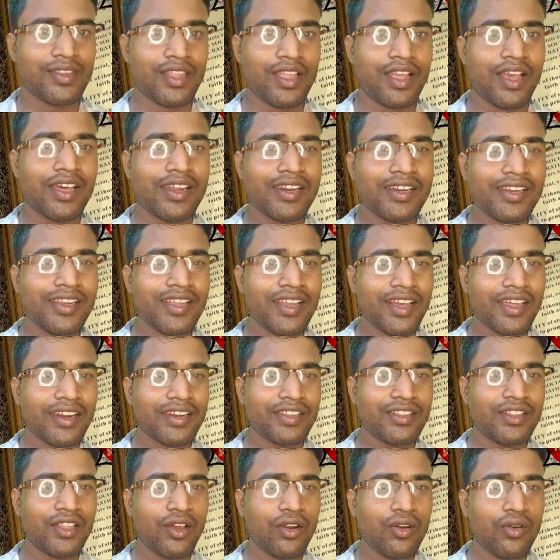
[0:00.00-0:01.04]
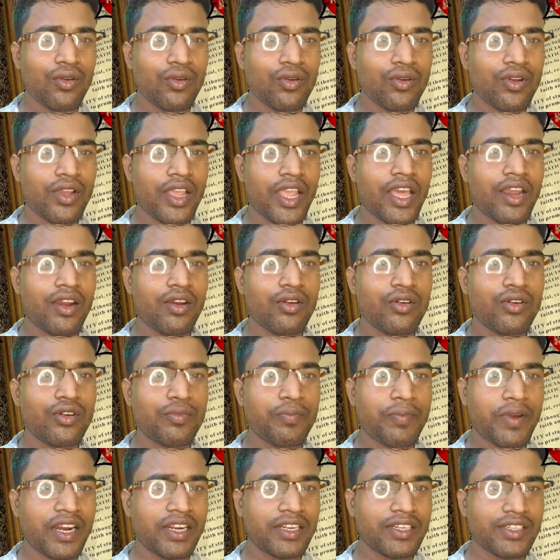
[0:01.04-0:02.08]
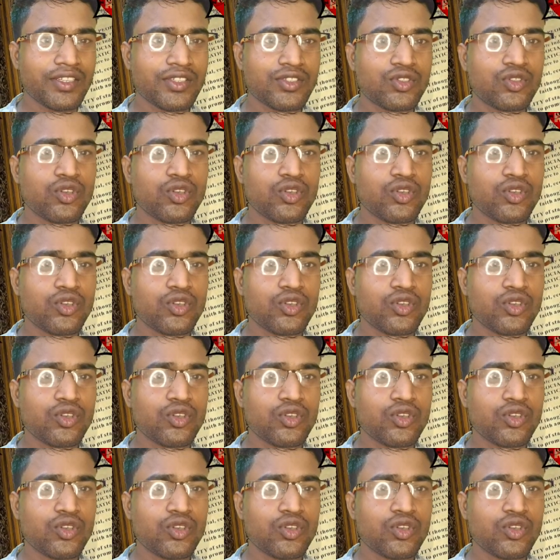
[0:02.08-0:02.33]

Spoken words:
Earlier, the law allowed parties